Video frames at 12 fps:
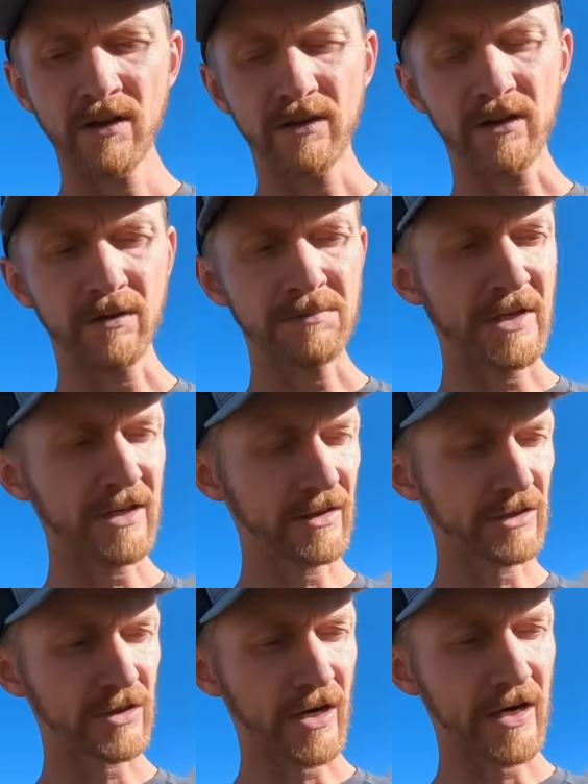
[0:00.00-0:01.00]
They'll
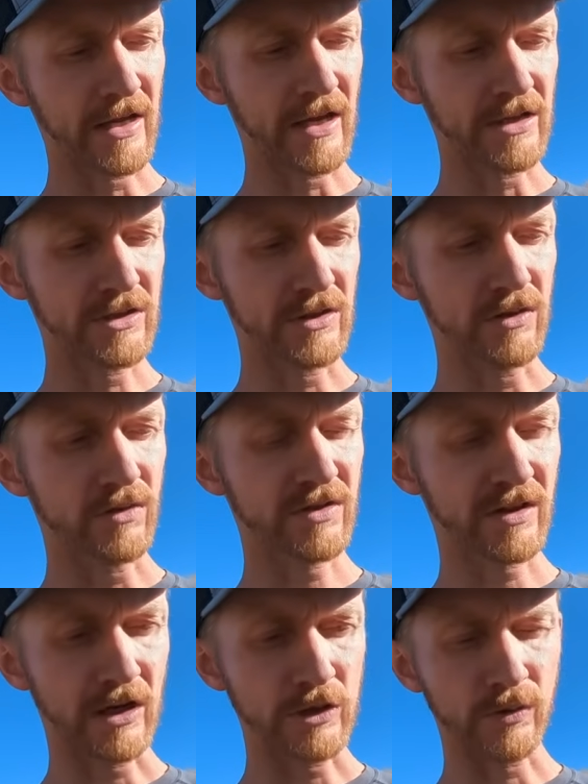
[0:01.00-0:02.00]
immediately try to get you
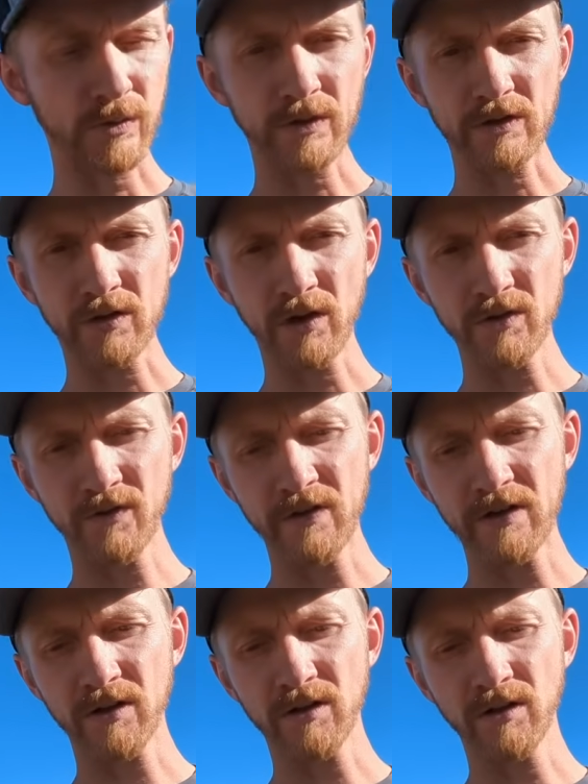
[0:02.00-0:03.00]
scheduled with a tow
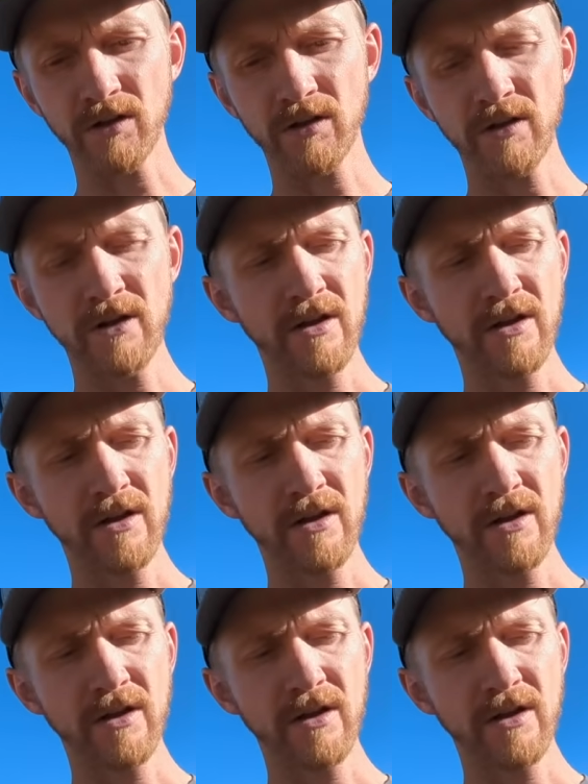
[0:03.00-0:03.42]
vehicle.